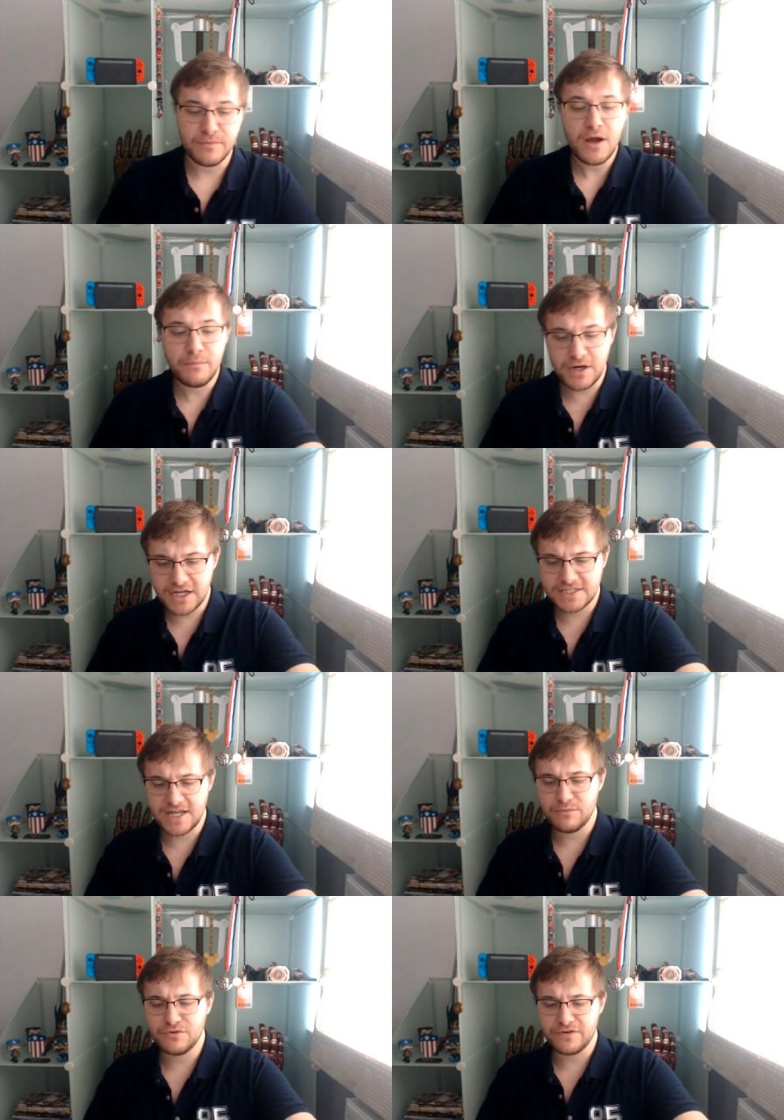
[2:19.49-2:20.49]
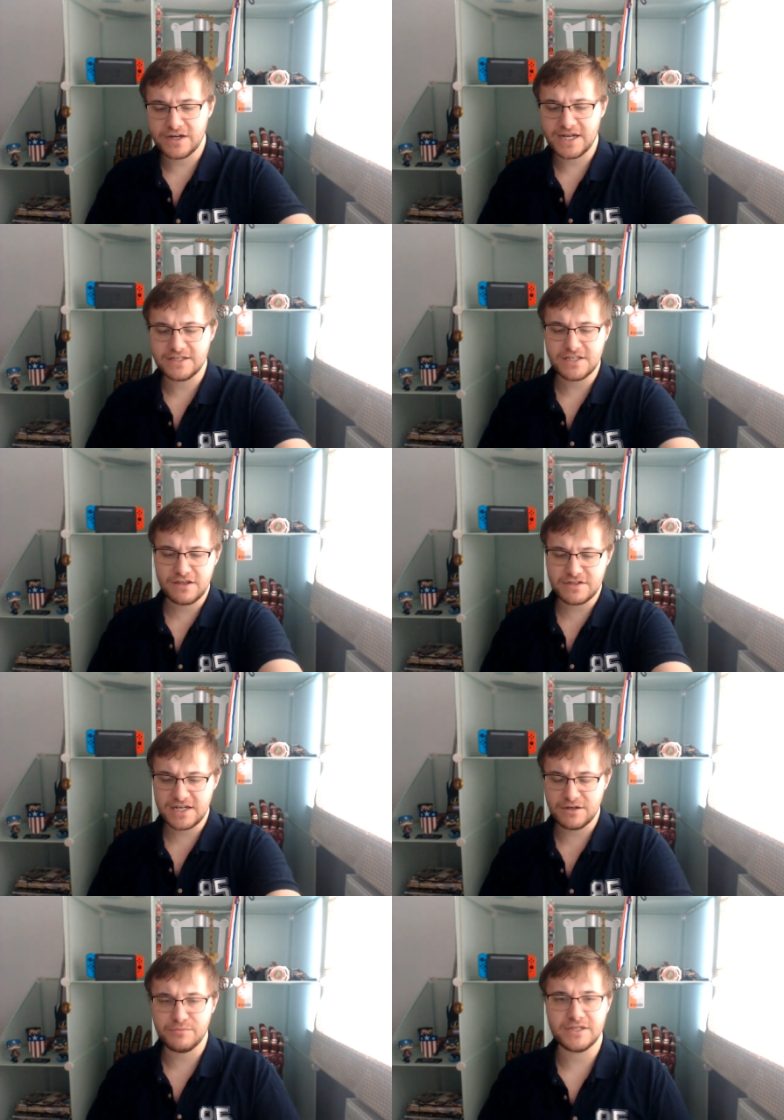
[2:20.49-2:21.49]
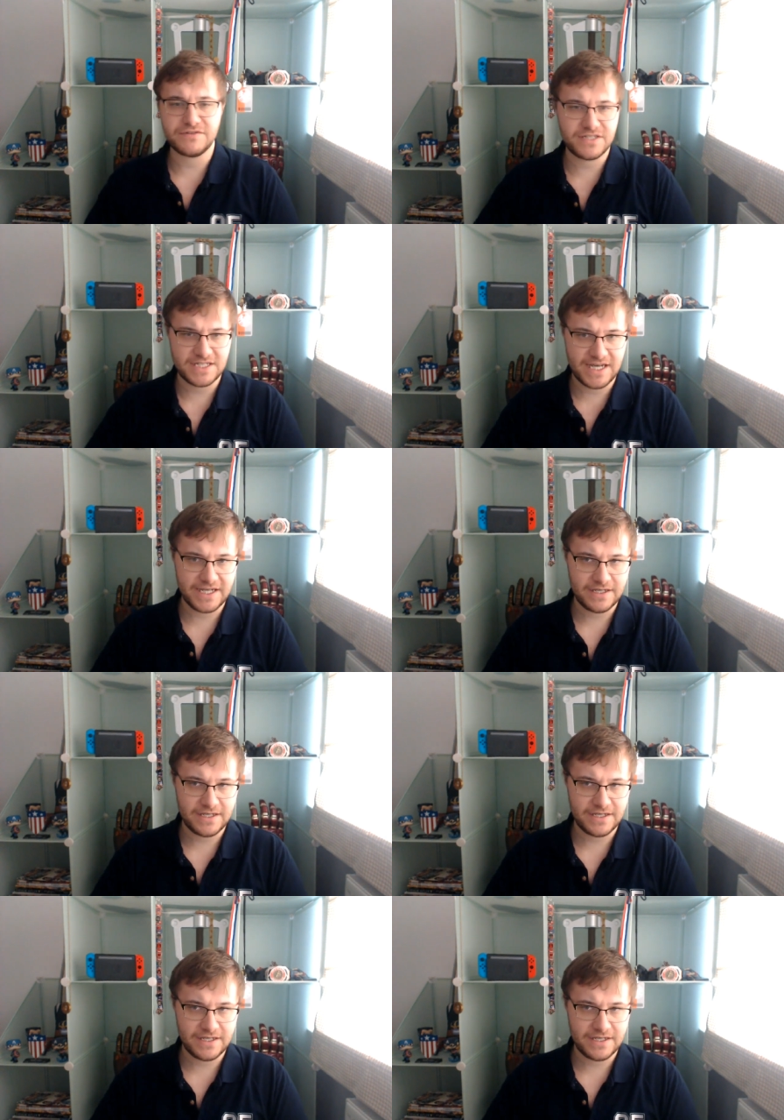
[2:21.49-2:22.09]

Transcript: But like I say, we'll find out. So those are the little bits for today.